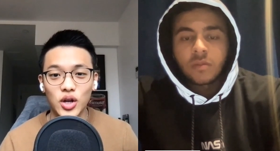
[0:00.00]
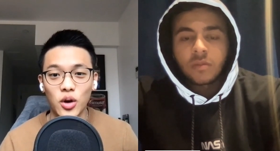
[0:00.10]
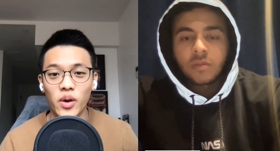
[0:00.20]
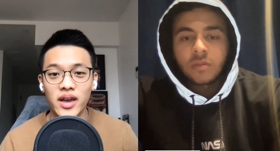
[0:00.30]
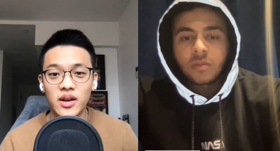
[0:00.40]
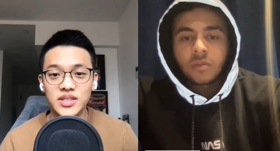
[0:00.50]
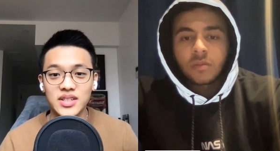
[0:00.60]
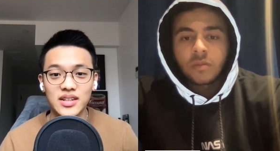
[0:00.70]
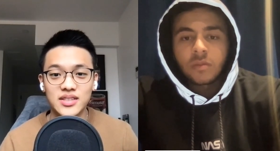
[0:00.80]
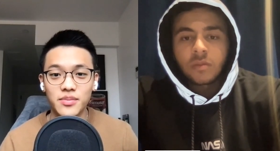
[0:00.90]
Speaker 1: your way? Is
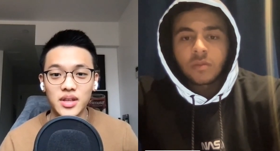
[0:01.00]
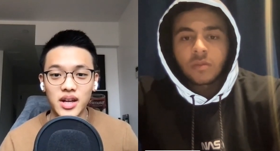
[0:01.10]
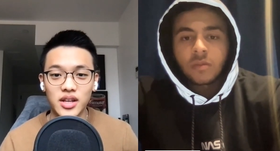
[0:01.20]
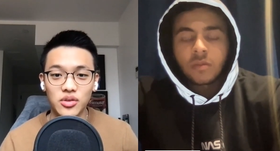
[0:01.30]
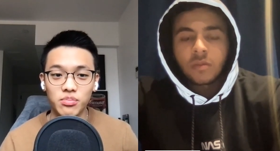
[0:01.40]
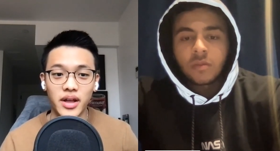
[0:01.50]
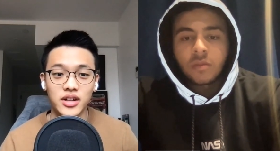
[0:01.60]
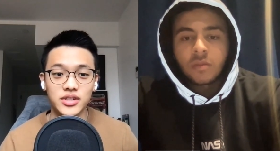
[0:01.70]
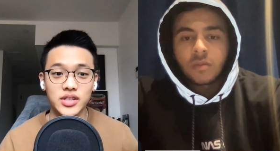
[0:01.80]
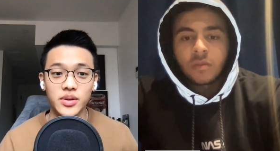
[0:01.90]
that something that you
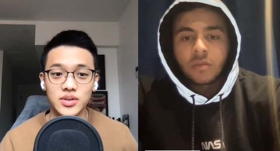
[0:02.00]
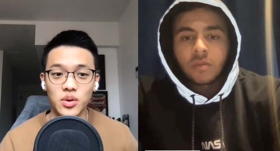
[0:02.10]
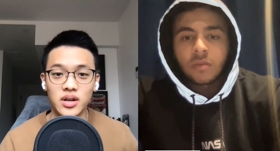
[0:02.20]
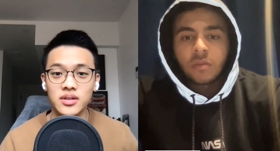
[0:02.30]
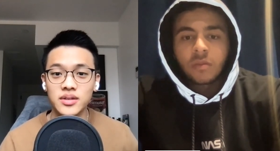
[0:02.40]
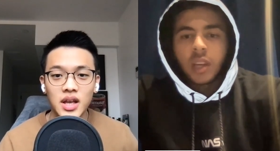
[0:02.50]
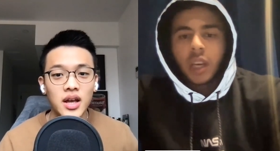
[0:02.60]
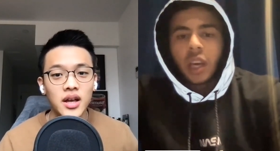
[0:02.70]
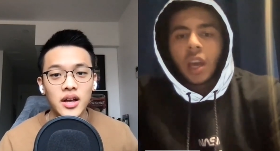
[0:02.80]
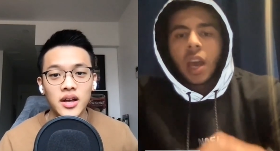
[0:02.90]
players do as well?
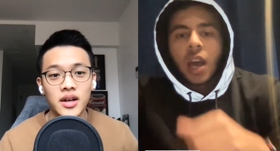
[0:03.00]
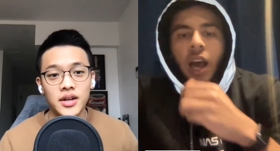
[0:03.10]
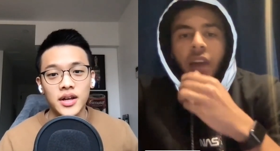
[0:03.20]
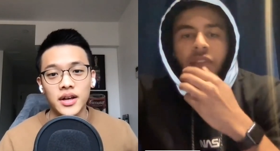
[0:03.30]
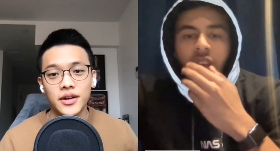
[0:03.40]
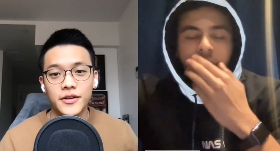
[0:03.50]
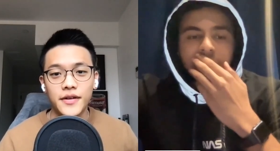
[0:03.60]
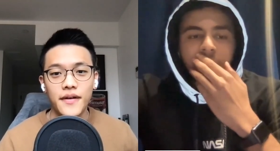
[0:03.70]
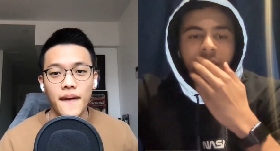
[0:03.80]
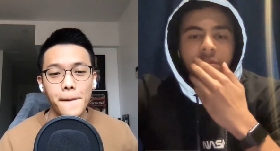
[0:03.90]
Like,
Speaker 2: I feel like
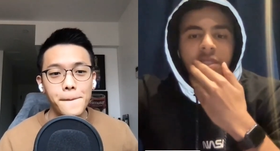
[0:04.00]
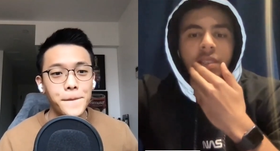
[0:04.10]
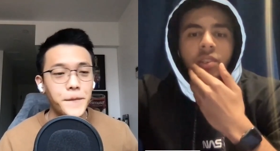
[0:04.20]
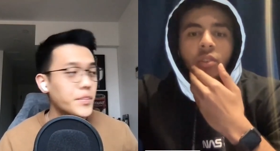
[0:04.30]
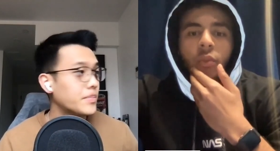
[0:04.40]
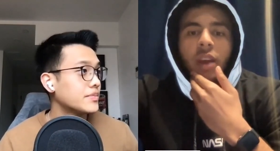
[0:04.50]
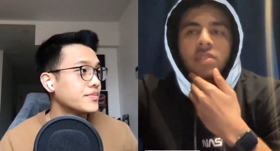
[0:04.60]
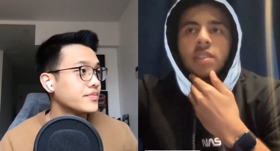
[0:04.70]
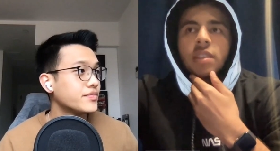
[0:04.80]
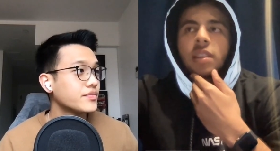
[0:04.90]
sometimes the
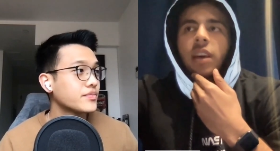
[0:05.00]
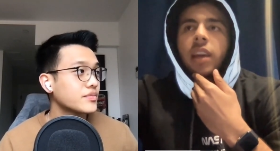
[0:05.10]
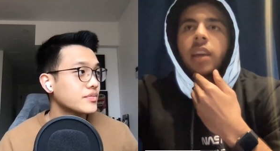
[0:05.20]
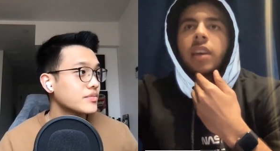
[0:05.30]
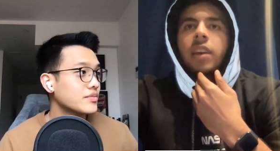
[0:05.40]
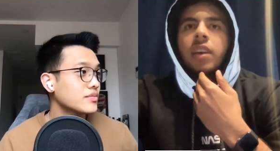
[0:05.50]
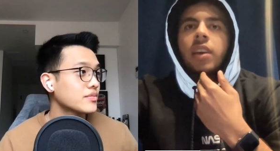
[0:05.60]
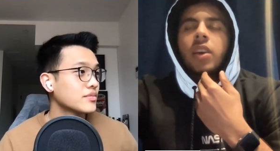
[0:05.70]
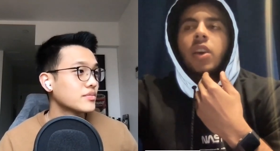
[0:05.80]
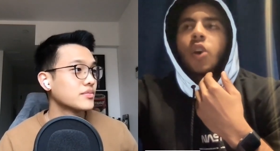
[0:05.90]
refs like
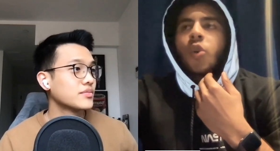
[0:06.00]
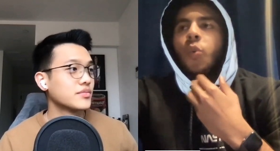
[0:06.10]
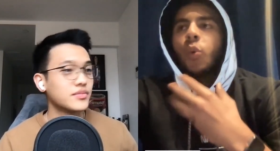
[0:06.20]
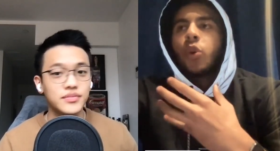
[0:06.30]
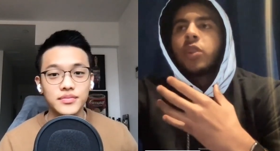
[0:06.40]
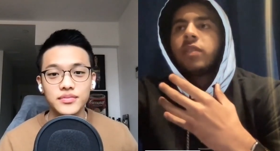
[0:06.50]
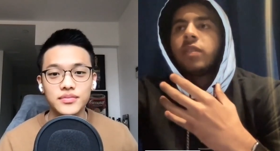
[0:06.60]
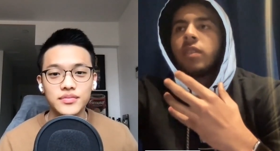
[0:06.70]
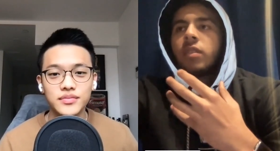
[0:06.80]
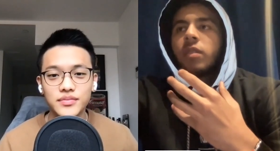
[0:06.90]
would
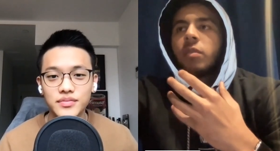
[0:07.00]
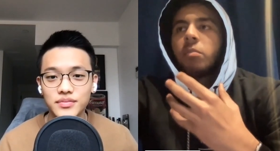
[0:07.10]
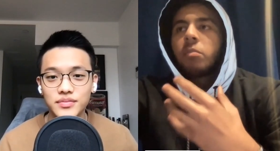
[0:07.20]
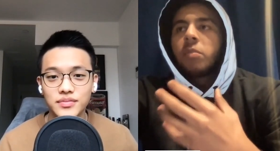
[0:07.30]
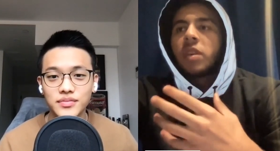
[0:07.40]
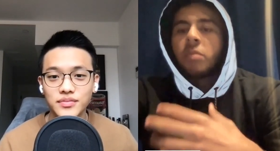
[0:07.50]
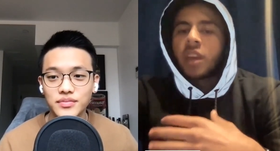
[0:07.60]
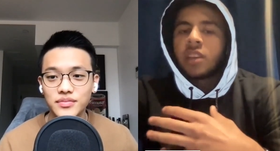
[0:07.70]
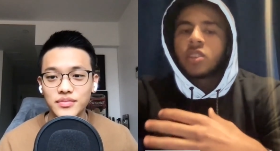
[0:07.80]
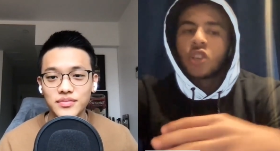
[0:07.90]
be
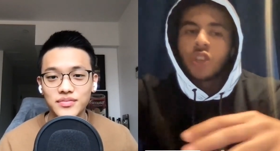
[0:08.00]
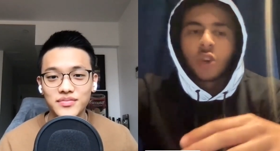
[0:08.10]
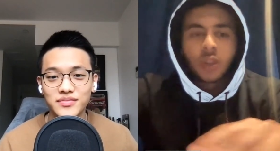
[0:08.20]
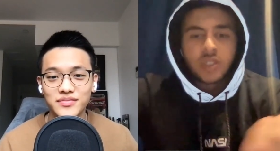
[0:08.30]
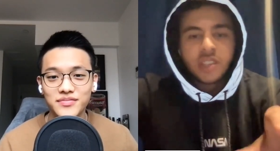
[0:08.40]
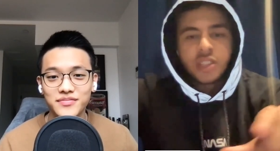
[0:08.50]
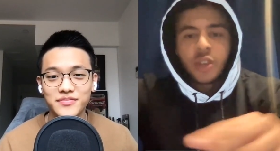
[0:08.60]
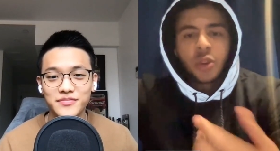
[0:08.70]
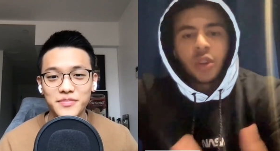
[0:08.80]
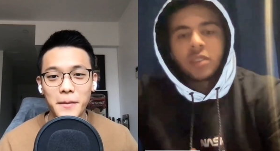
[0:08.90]
mean to you because it's
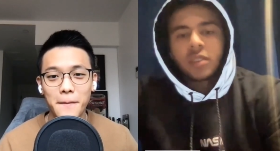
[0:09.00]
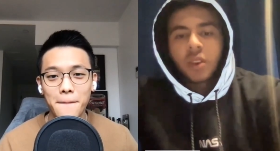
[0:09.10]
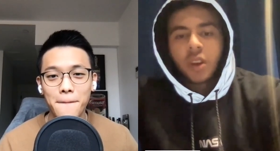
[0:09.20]
you, not